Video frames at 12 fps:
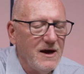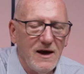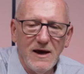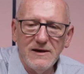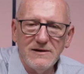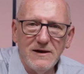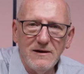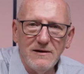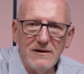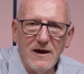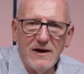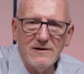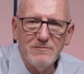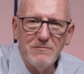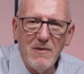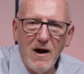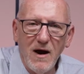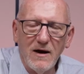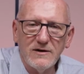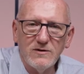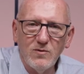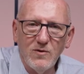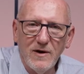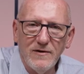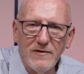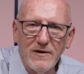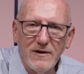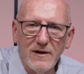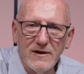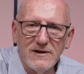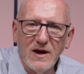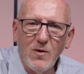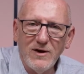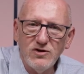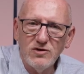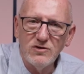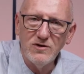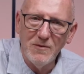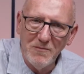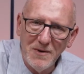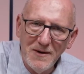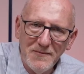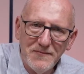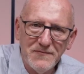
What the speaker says: is marked with a sequential number.